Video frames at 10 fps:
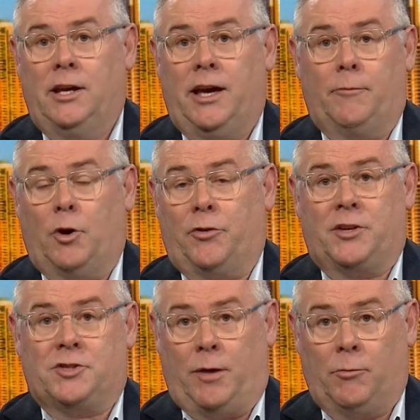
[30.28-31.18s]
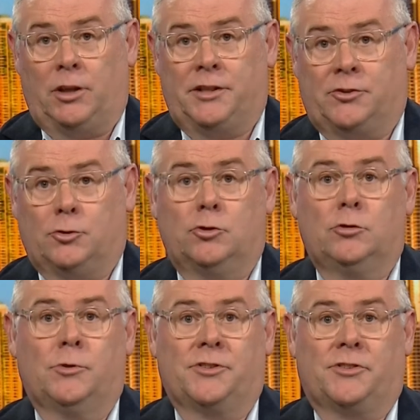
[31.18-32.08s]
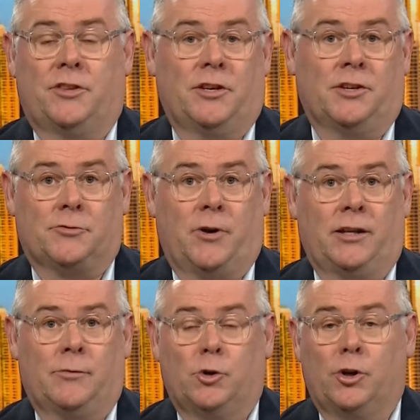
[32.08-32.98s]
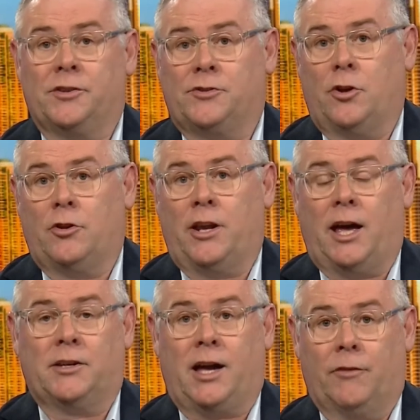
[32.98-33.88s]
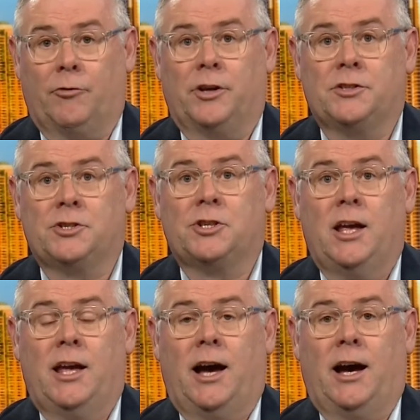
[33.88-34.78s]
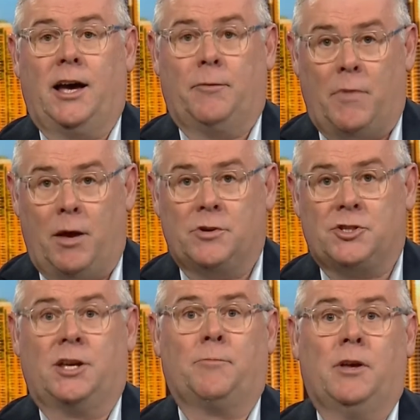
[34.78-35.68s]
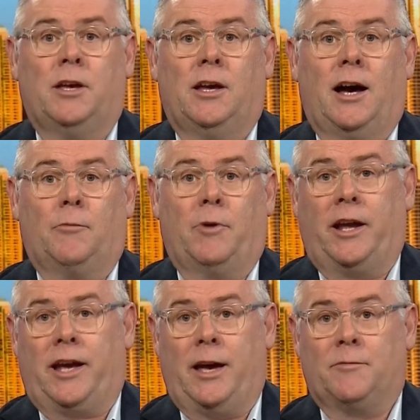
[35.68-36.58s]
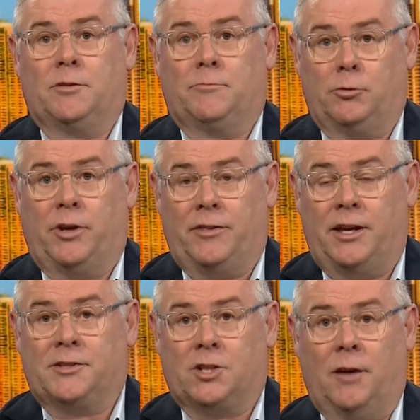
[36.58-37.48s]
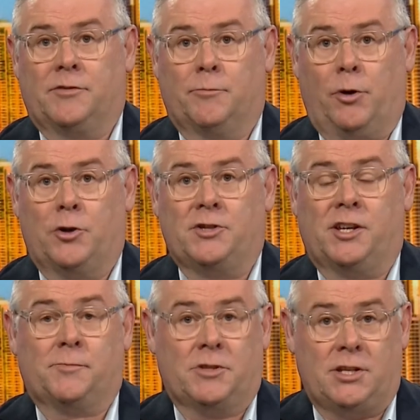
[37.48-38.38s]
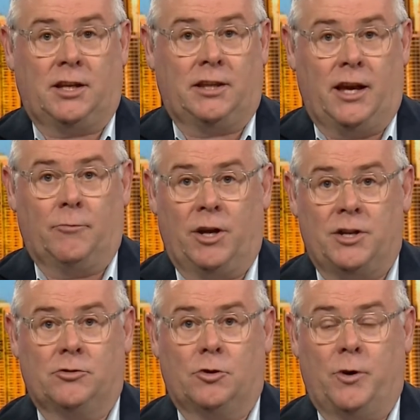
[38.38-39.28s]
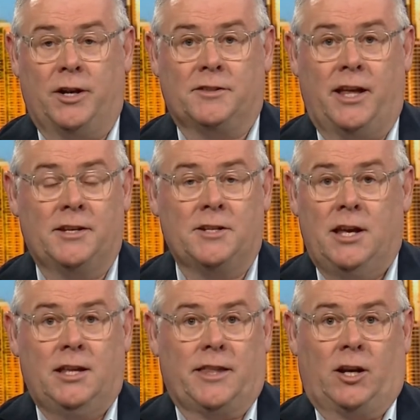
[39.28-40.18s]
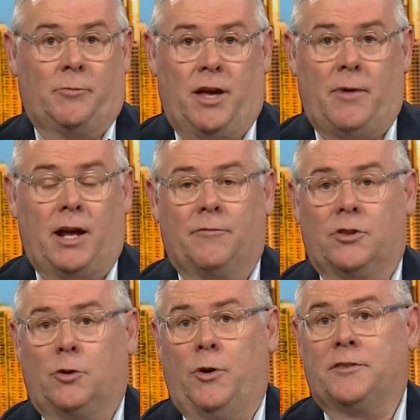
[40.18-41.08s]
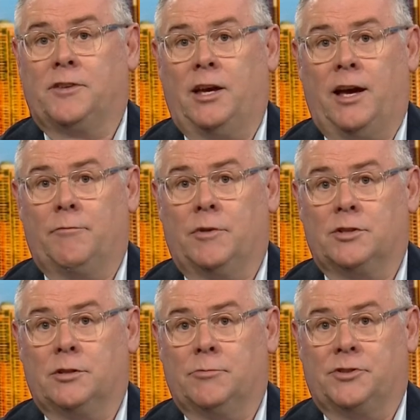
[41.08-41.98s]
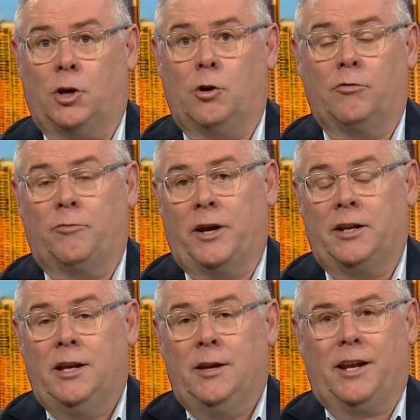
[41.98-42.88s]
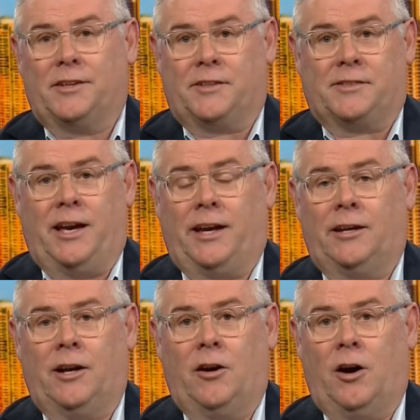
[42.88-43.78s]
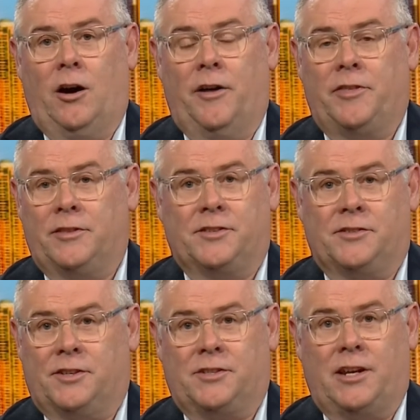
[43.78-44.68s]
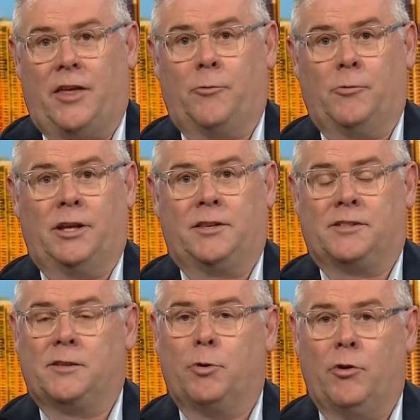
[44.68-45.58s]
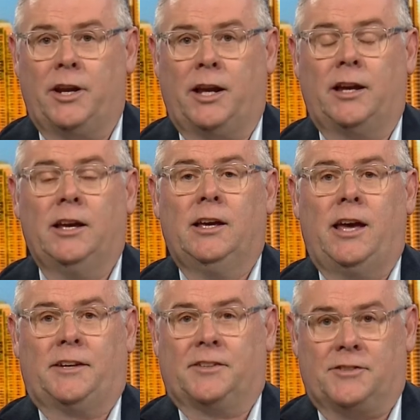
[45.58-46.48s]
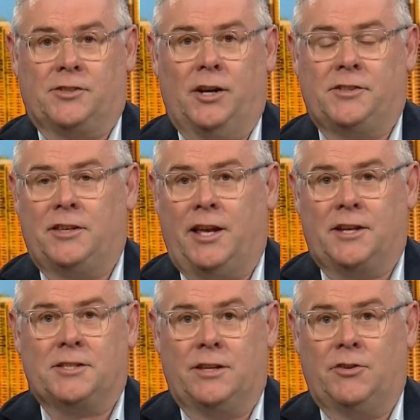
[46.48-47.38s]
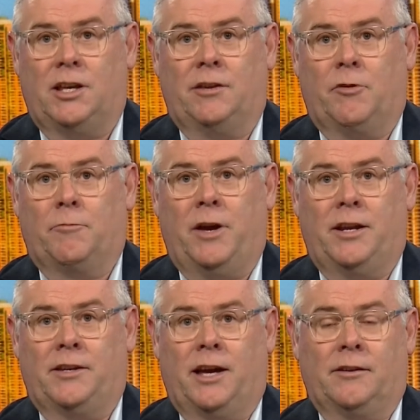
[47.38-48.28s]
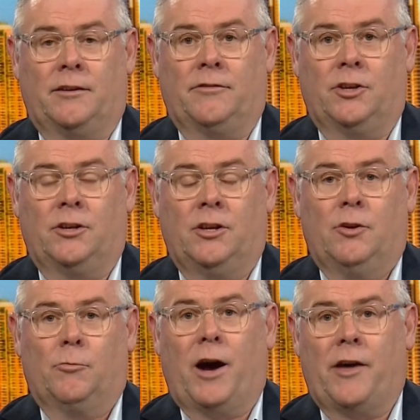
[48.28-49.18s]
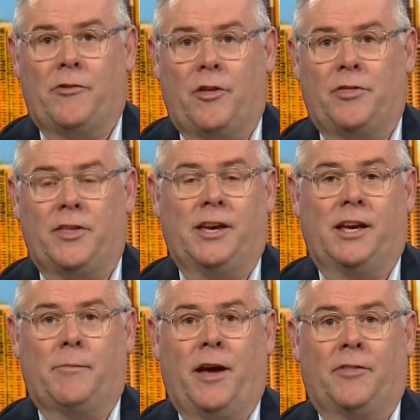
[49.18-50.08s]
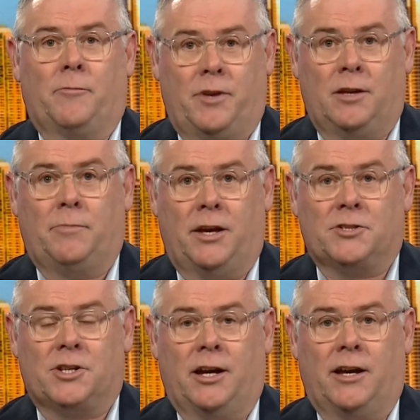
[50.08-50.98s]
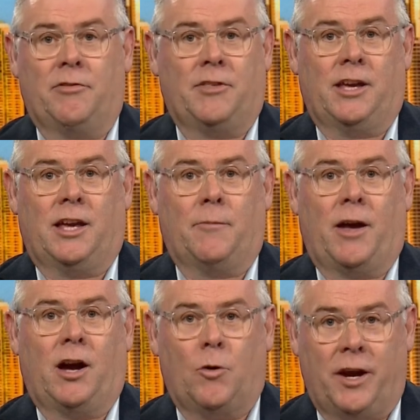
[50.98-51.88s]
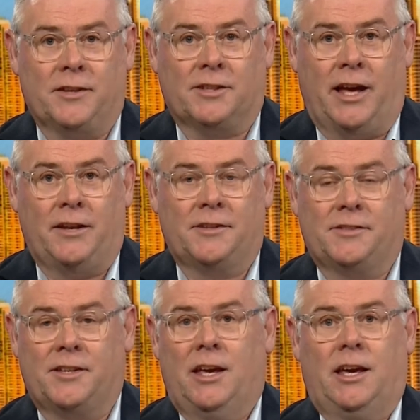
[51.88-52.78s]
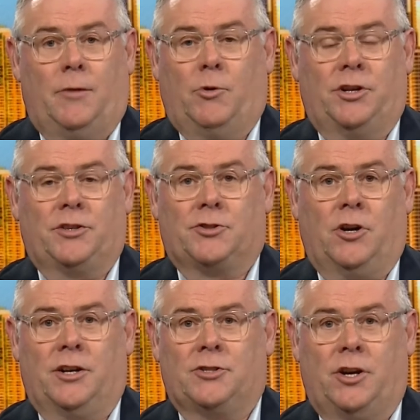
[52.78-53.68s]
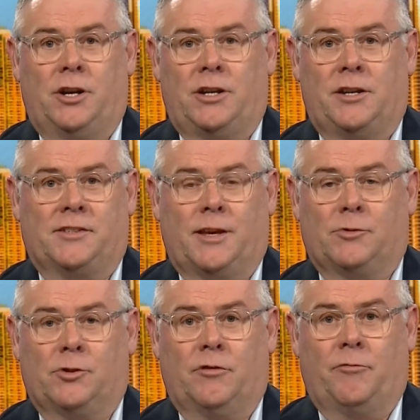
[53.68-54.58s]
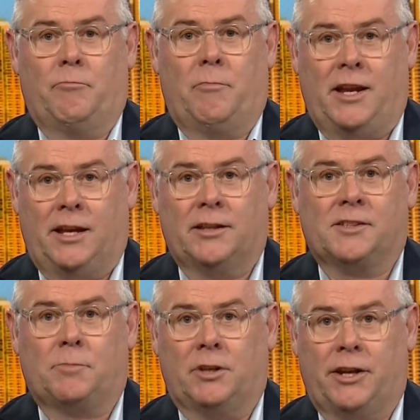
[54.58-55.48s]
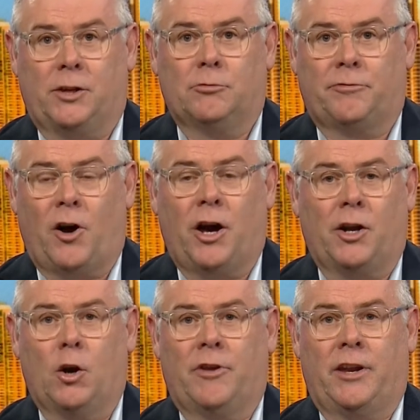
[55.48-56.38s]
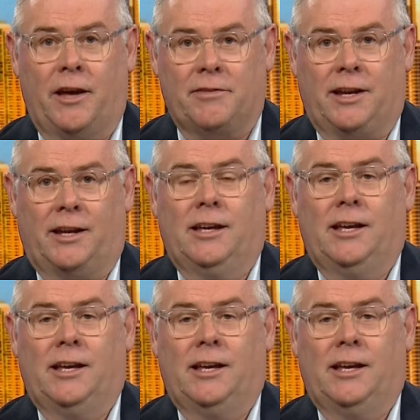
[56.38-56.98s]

And what that generally saw was that the Australian Workers Union had coverage and membership when it came to building these types of projects, particularly in regional Queensland. That'll be a matter for the Queensland government to resolve. But as I say, I think this is just another really disappointing exercise in negativity from Peter Dutton, that rather than thinking about the big picture and thinking about Queenslanders, he wanted to try and turn it into some sort of meaningless political fight over nothing.